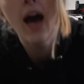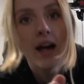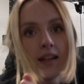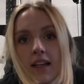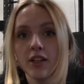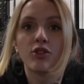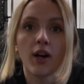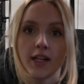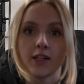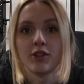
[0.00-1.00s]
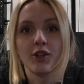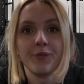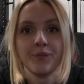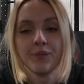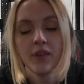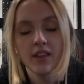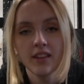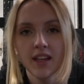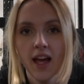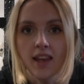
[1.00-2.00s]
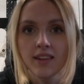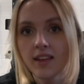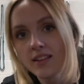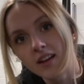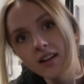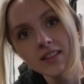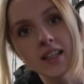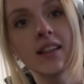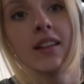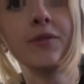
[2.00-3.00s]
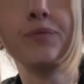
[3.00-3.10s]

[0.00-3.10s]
Adidas trainers on. So yeah, let's get started.